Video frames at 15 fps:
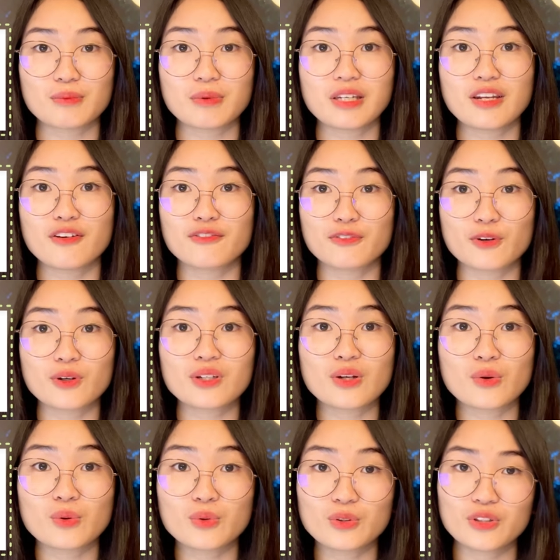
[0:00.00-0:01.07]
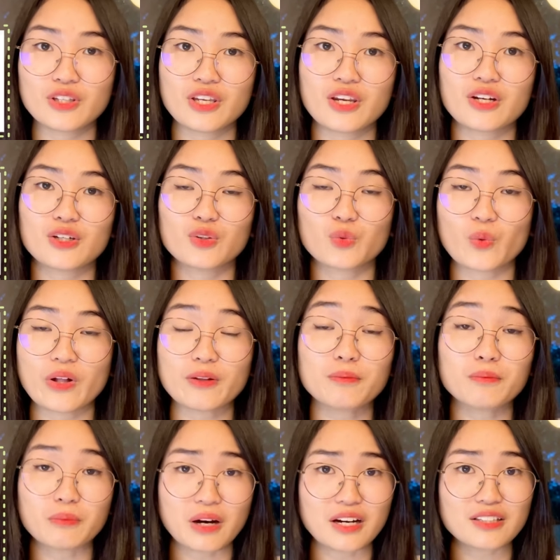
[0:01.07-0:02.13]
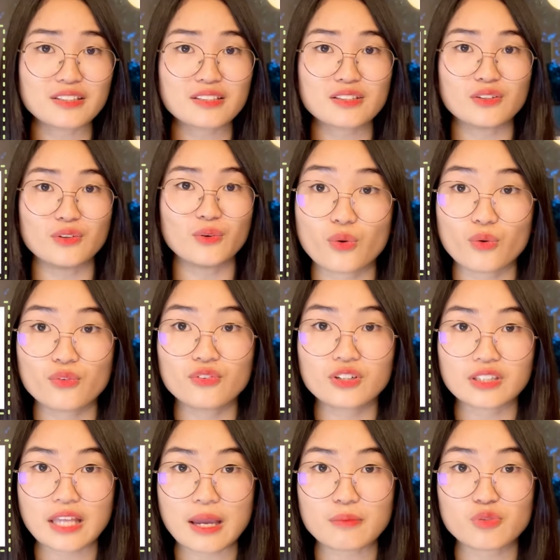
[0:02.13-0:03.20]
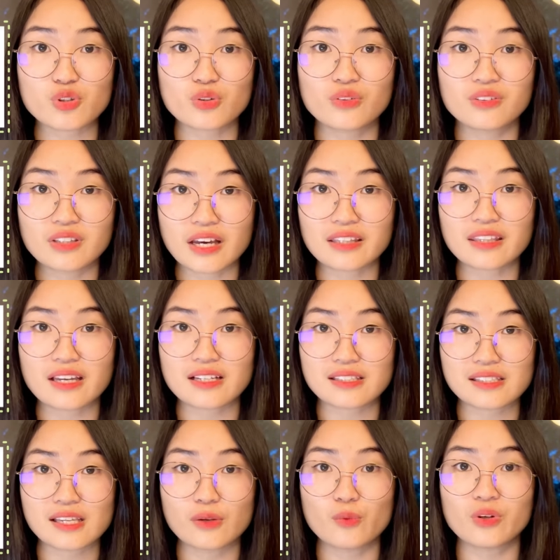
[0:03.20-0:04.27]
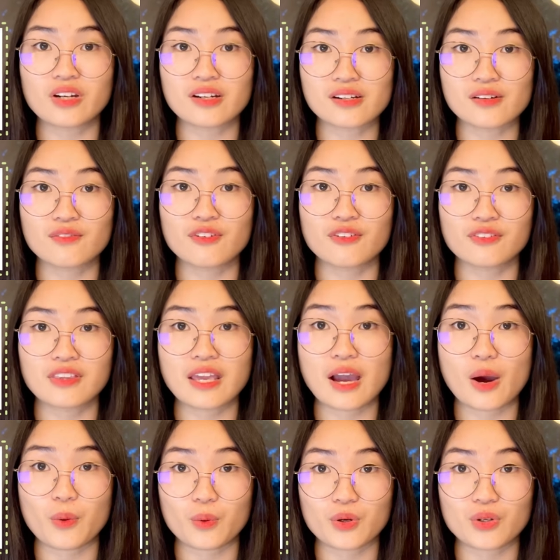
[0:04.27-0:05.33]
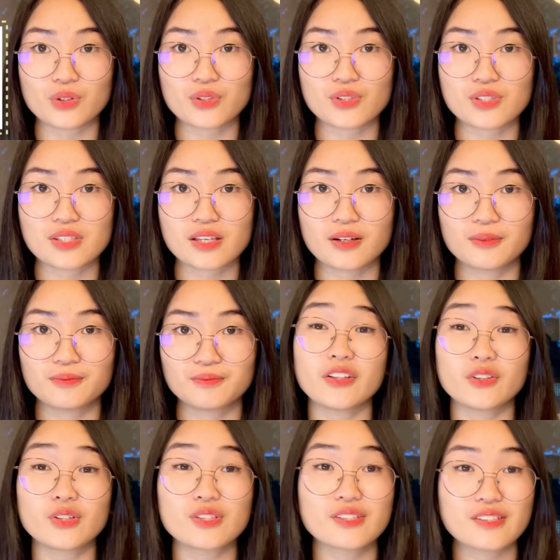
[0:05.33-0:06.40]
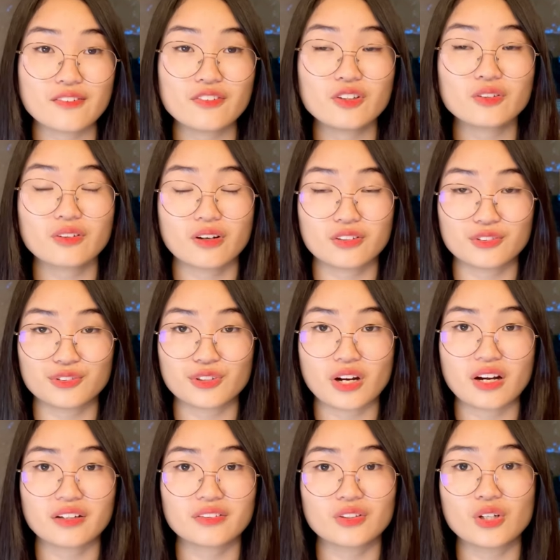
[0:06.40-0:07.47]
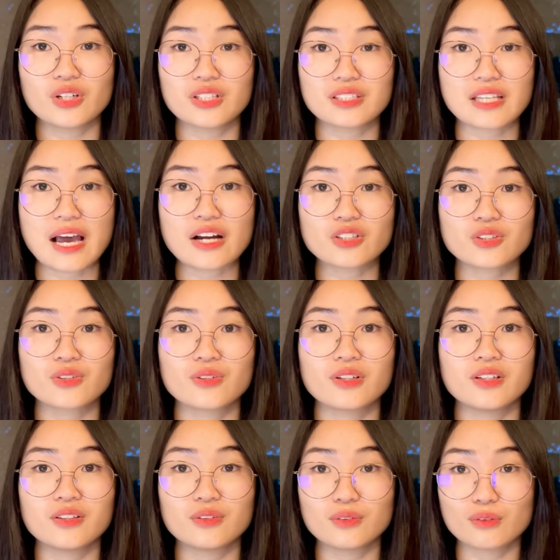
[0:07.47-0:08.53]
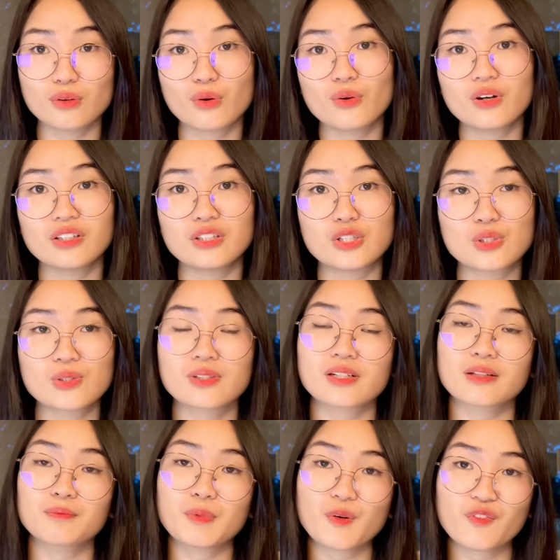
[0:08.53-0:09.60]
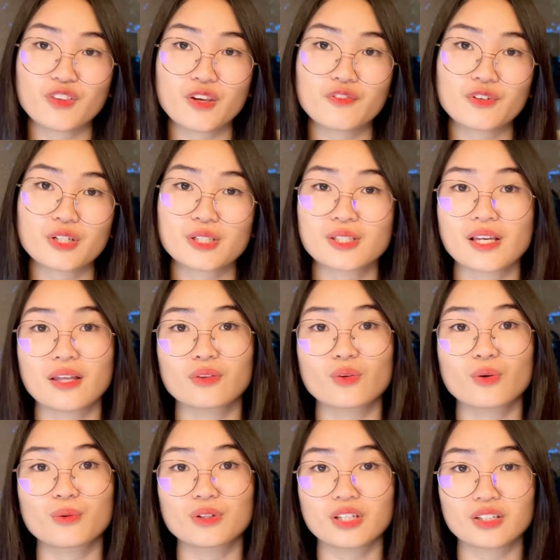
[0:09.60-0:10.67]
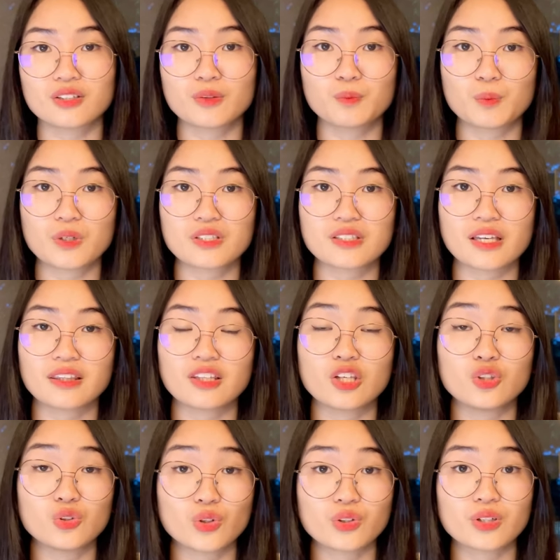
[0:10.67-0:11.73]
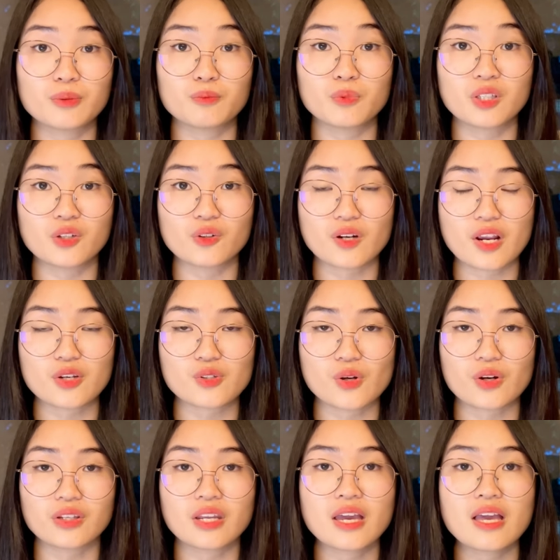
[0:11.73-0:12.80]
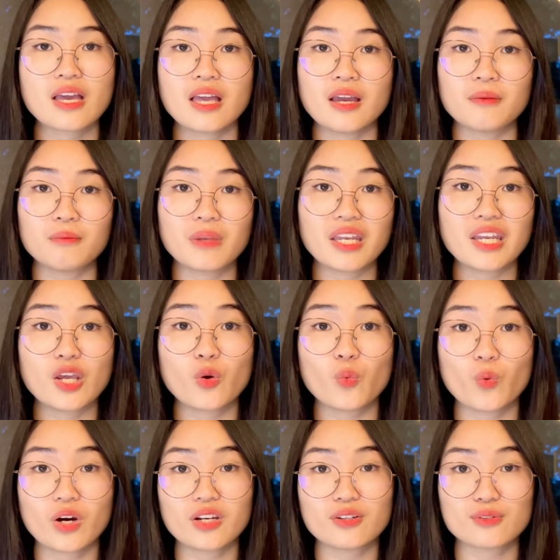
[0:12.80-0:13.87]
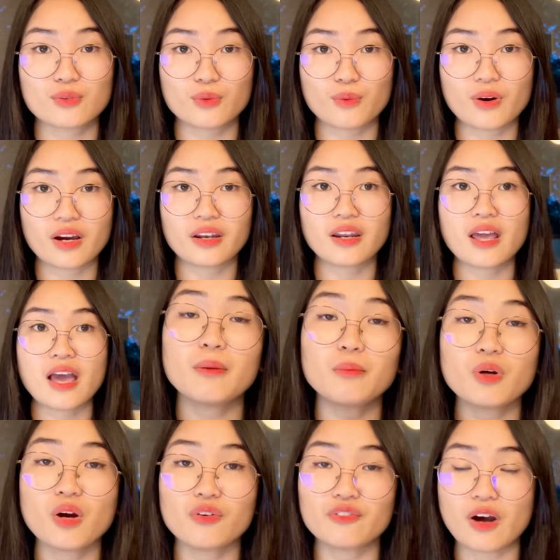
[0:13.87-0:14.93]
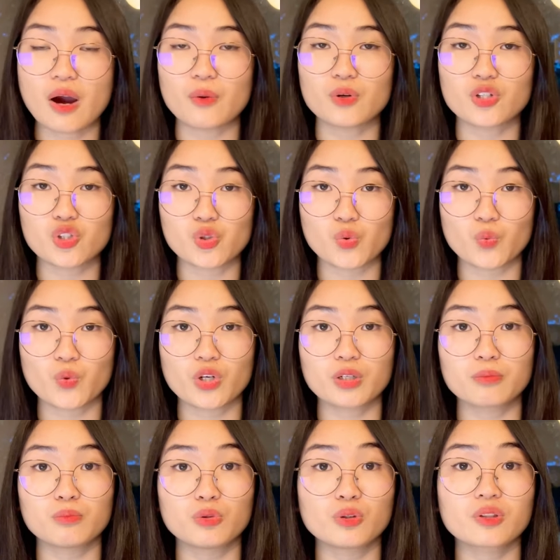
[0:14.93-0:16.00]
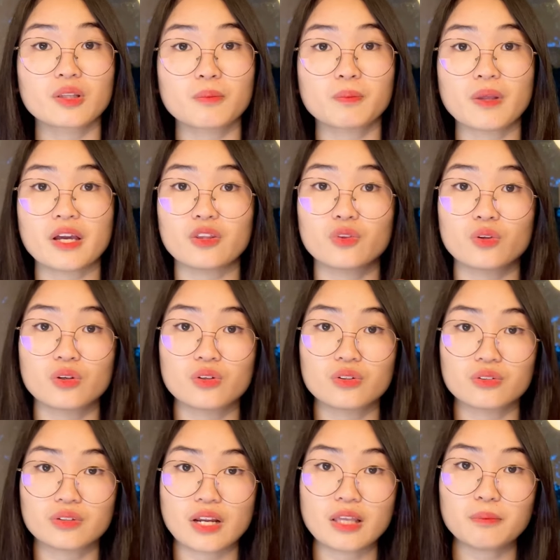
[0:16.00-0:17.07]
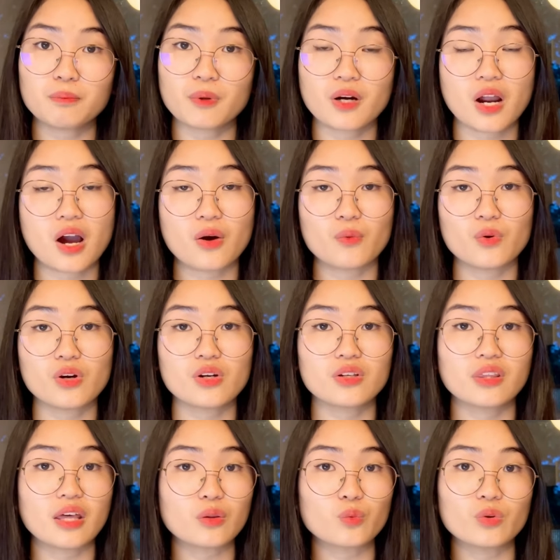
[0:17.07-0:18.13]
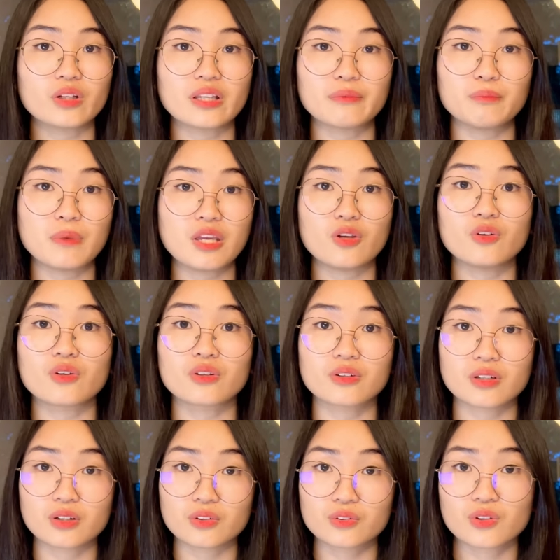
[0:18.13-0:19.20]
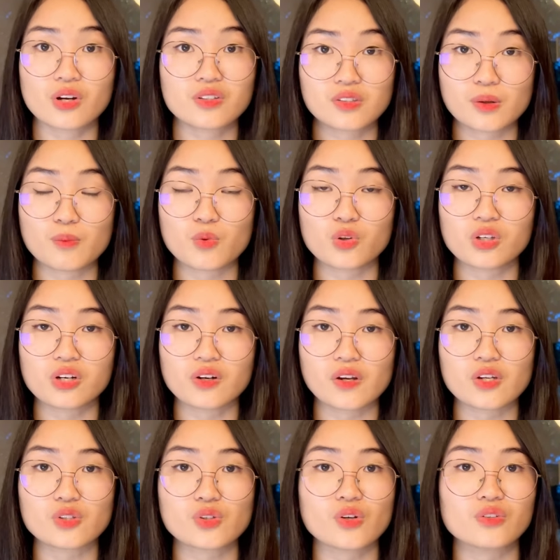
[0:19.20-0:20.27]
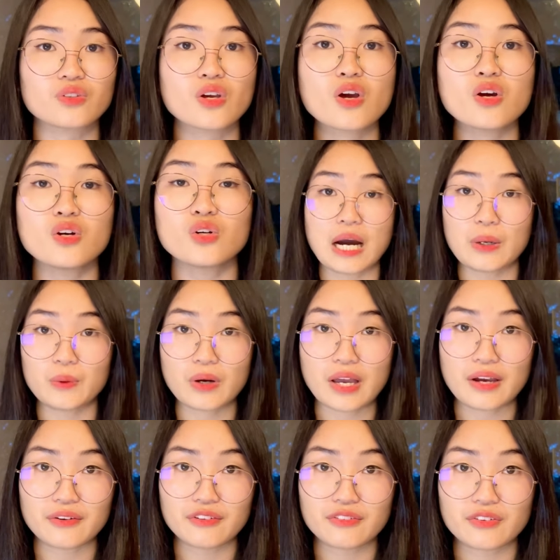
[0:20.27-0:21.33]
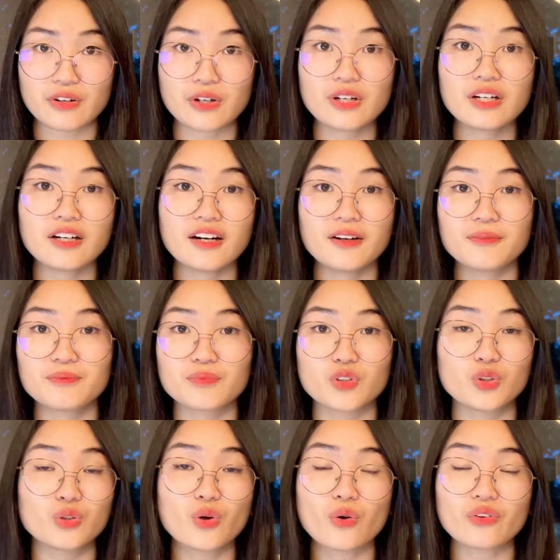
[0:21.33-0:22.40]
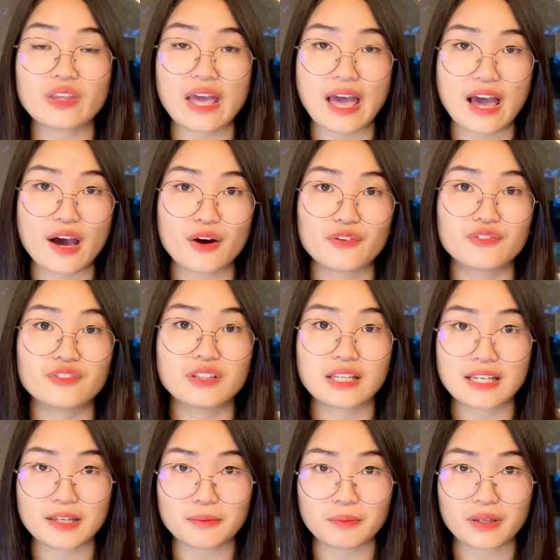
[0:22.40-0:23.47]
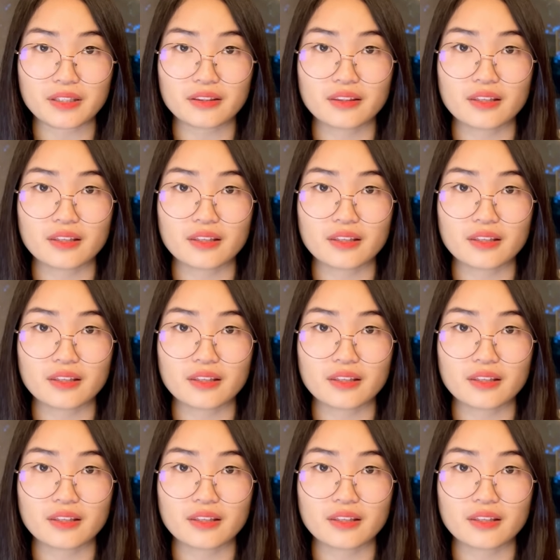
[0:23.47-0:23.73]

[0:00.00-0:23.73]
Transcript: meaning for the whole year, 12 months, your overtime should not exceed 150 hours. Under civil contract, there is actually no additional 50% or 100% in your remuneration, meaning 1:1. Number of hours you work multiplied to your rate per hour, that will be your gross remuneration. However, you don't have the limit.